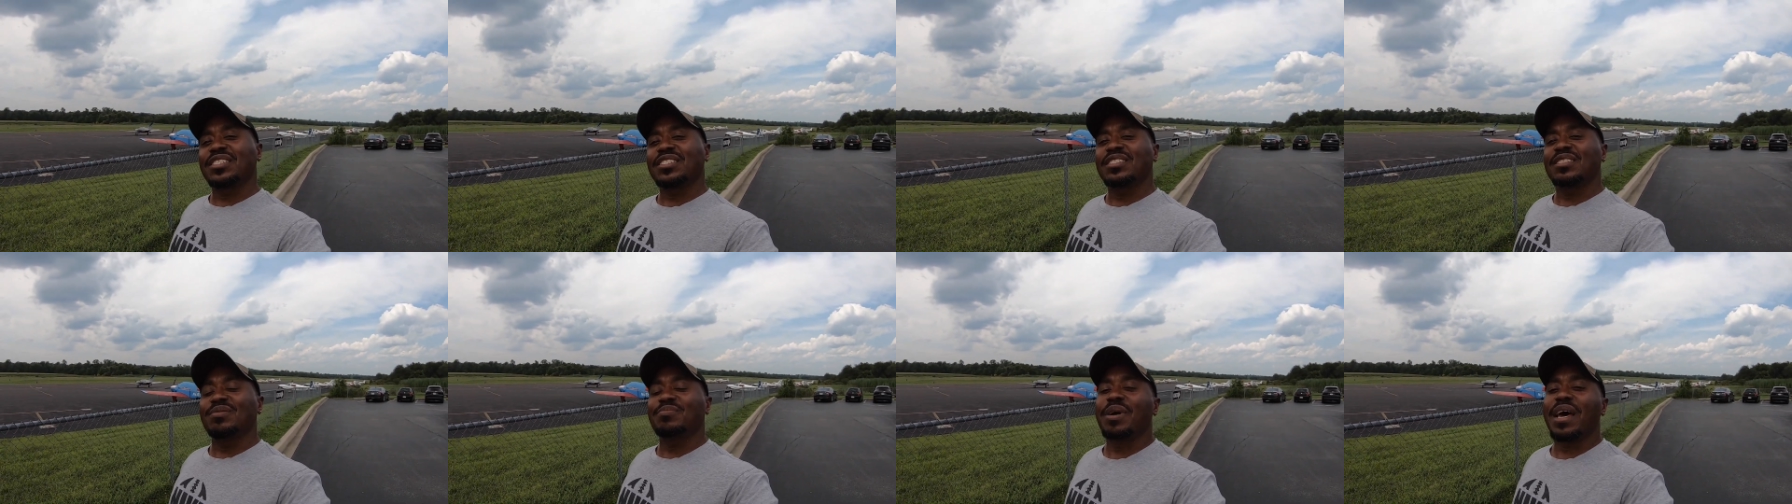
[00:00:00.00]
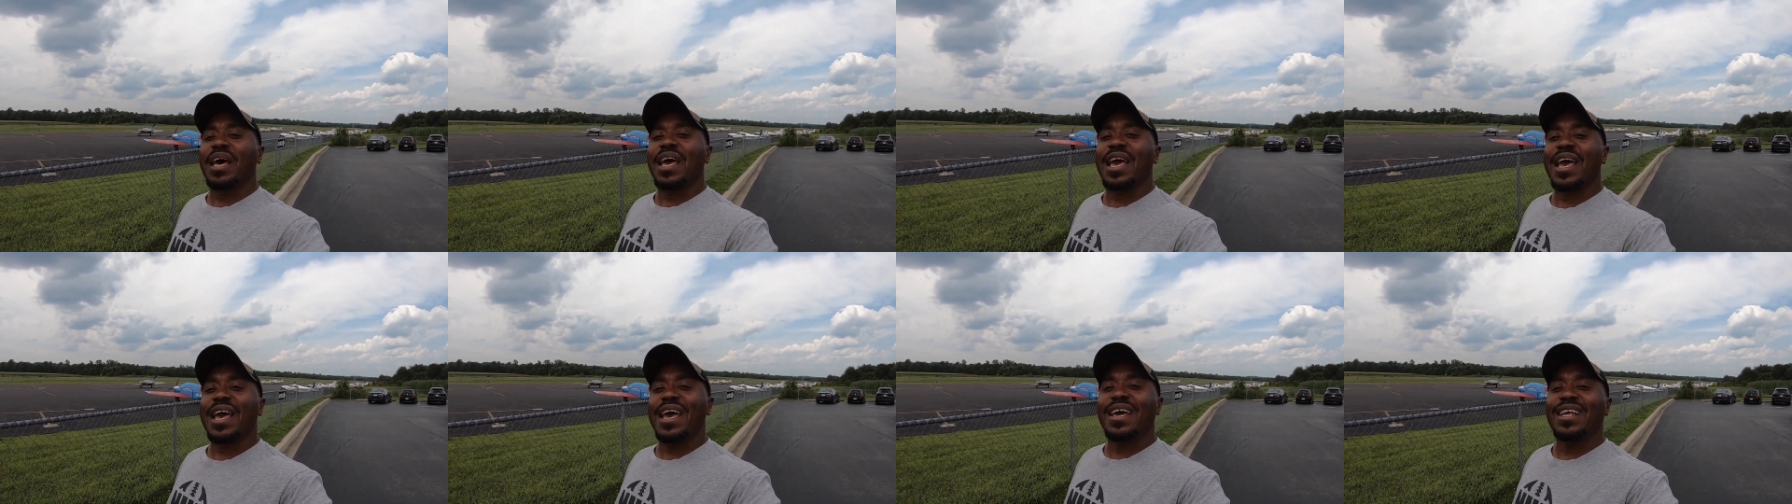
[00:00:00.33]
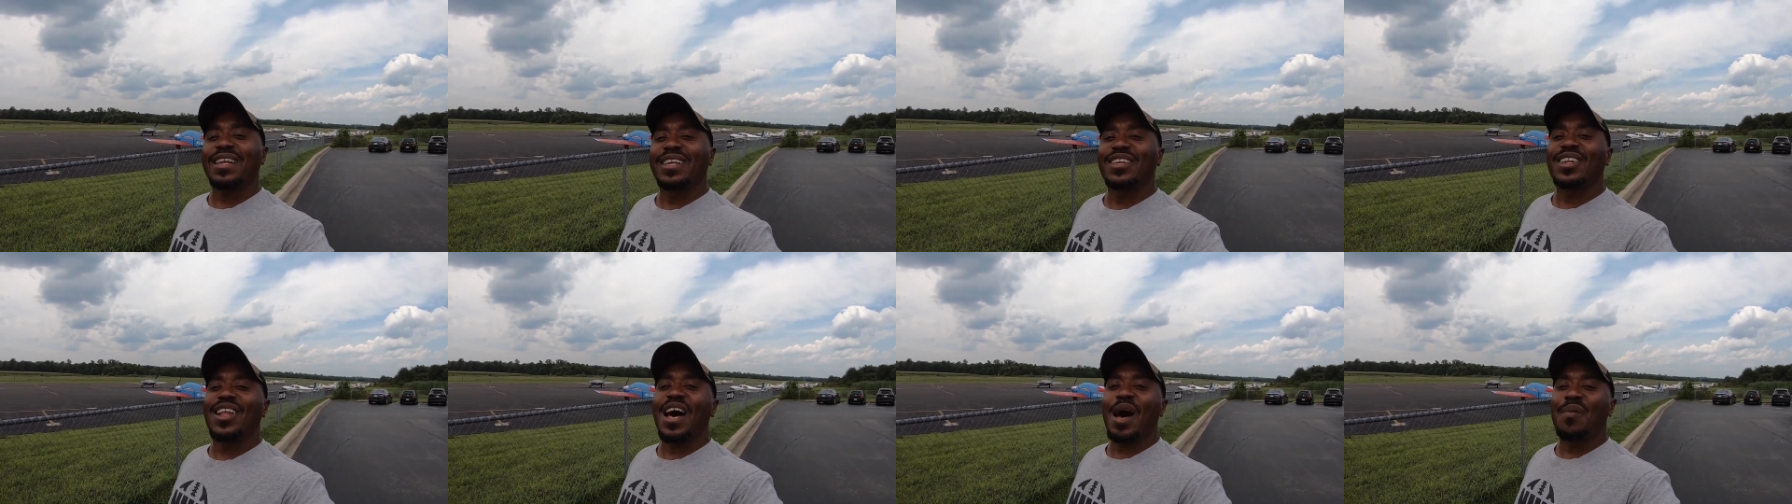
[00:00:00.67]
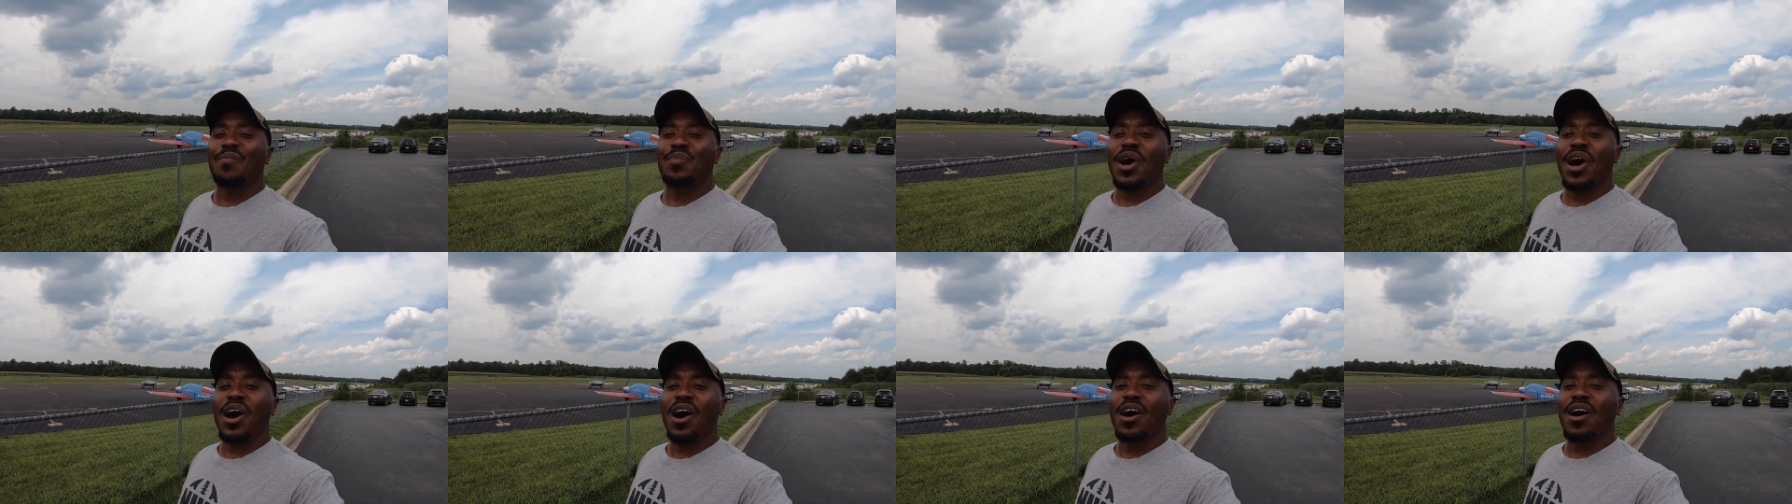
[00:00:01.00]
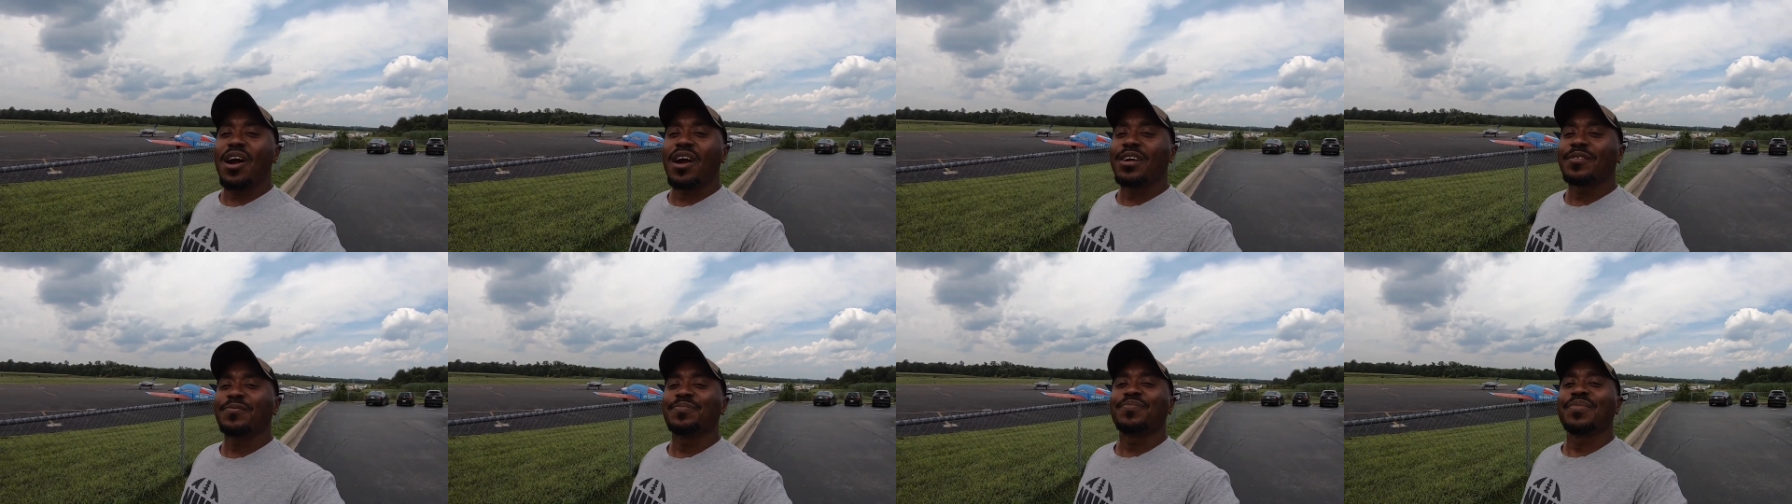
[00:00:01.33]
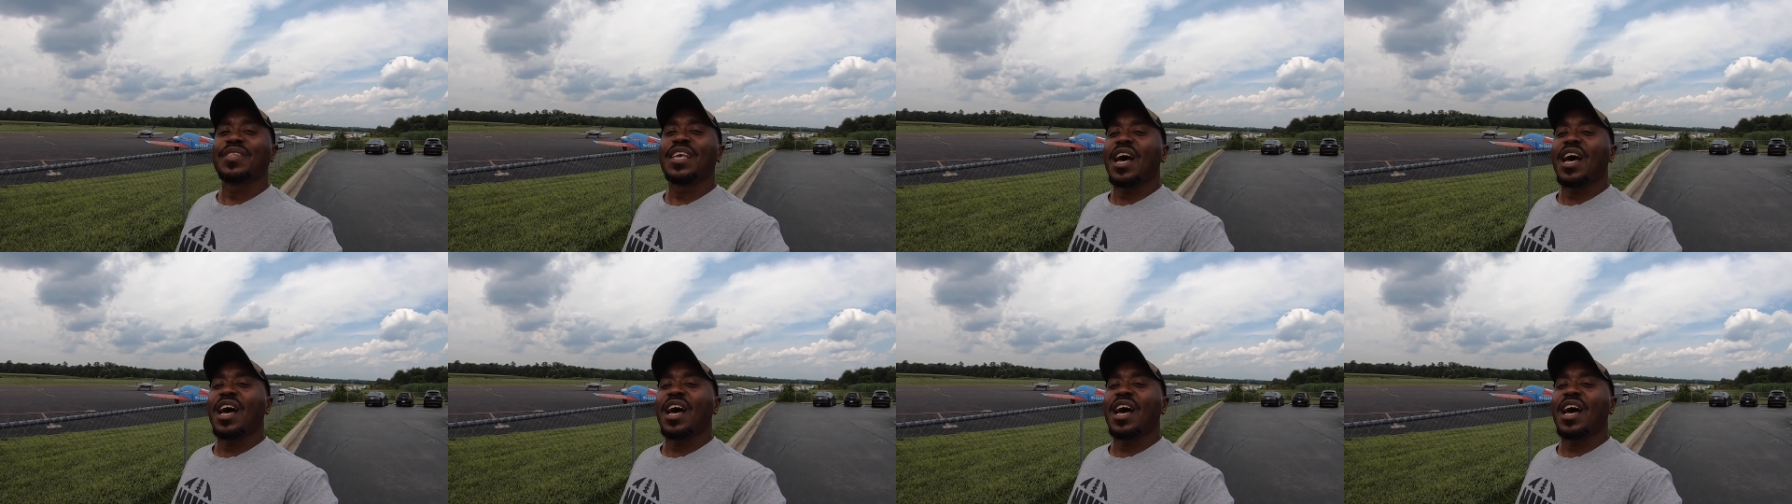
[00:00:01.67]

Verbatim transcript: it to my head and not my heart.